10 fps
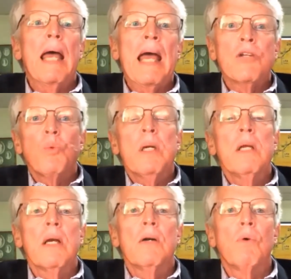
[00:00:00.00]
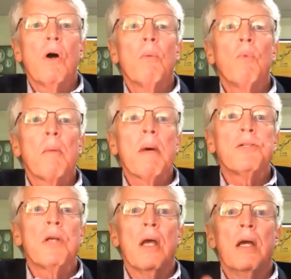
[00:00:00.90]
as we did in Rome. What am I
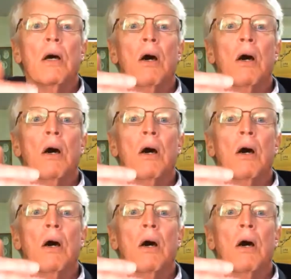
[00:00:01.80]
saying?